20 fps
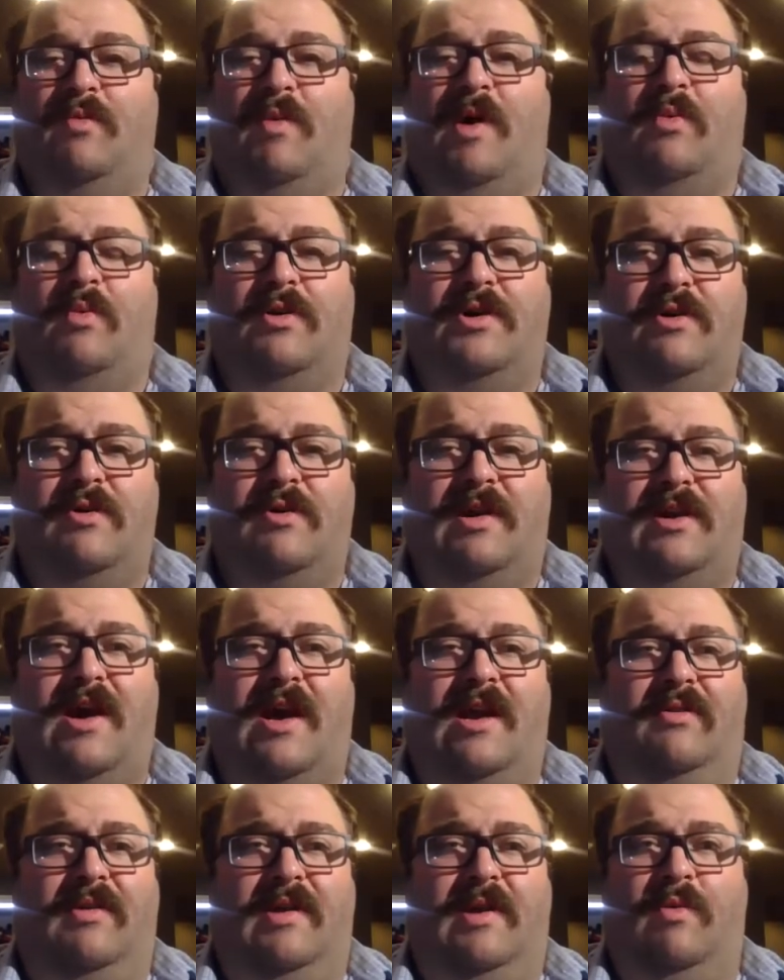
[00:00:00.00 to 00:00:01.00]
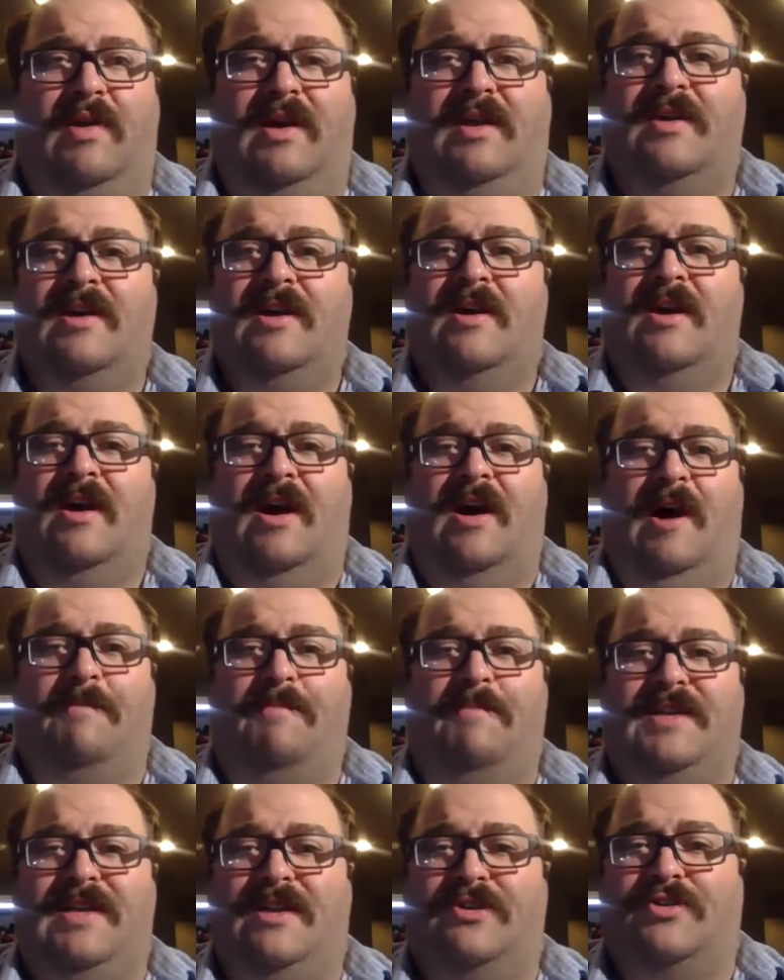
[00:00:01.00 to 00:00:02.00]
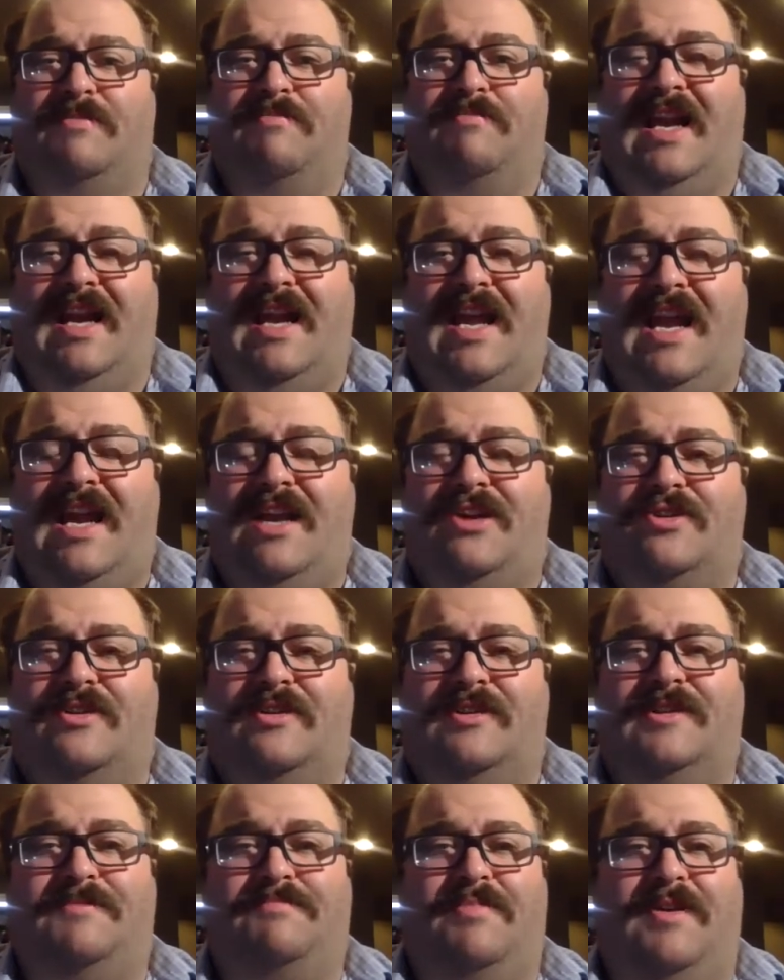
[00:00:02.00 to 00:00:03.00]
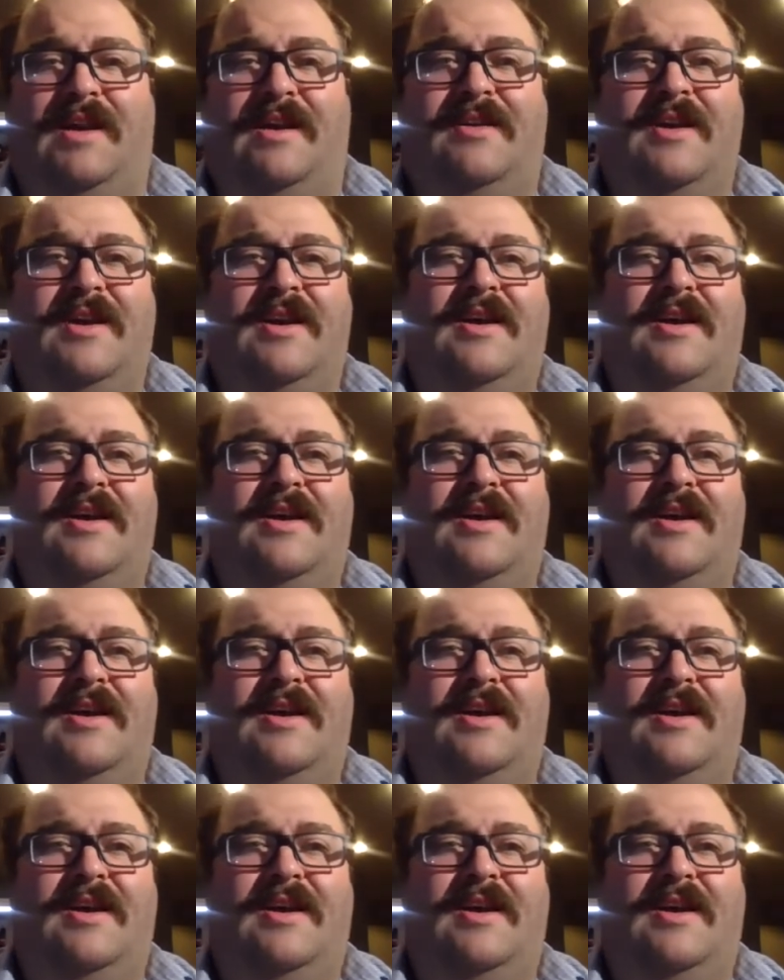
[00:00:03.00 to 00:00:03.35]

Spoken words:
what we're doing, not only with potential medications, but